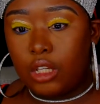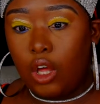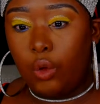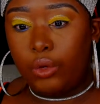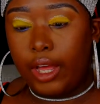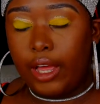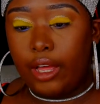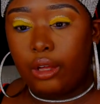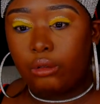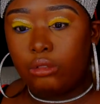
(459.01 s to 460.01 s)
go
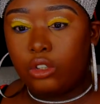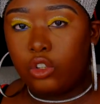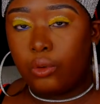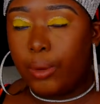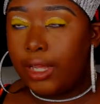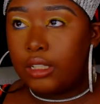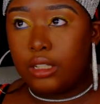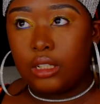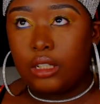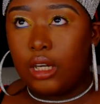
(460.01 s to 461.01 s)
down
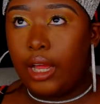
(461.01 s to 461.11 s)
dramatically.